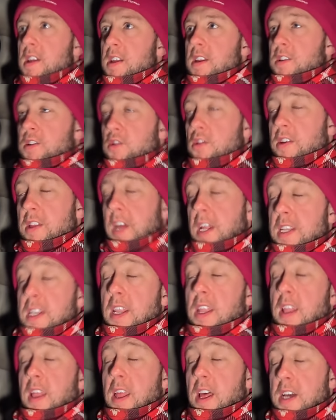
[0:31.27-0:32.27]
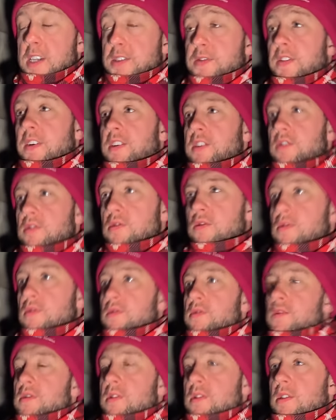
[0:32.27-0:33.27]
you saw at the end of the last video
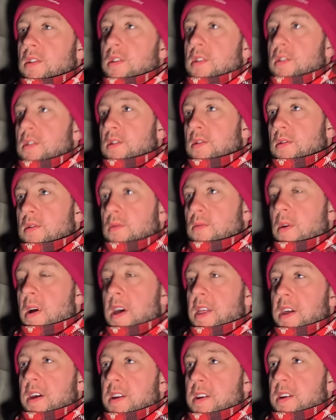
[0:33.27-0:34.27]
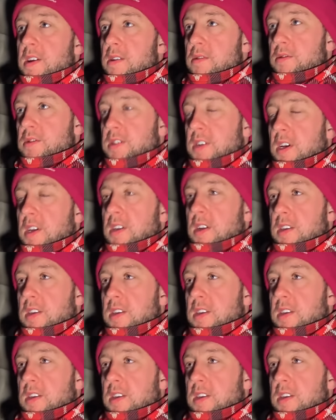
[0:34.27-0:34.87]
the weather outside.